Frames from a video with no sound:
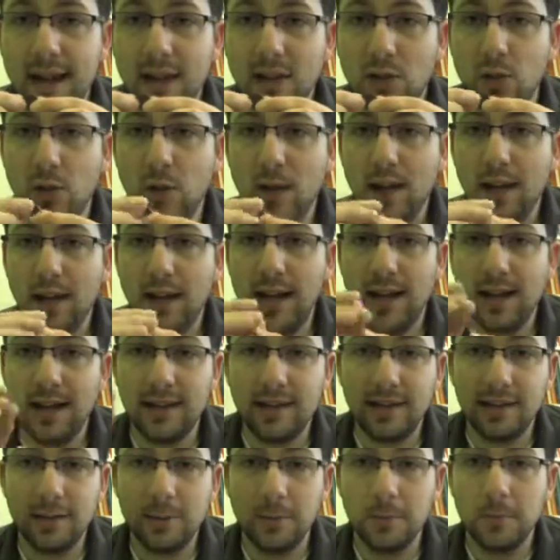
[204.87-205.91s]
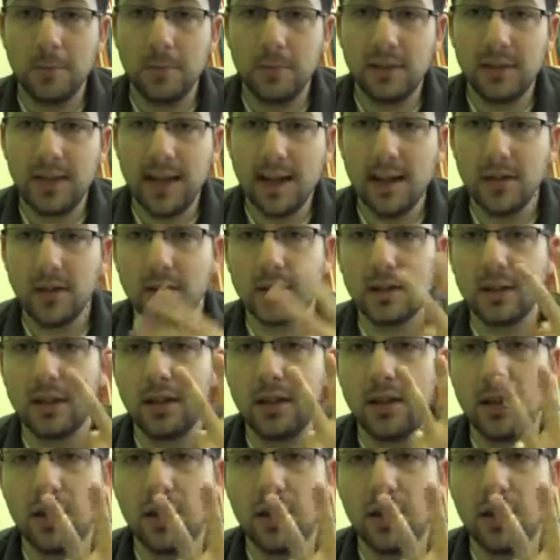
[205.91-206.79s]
as well as tails.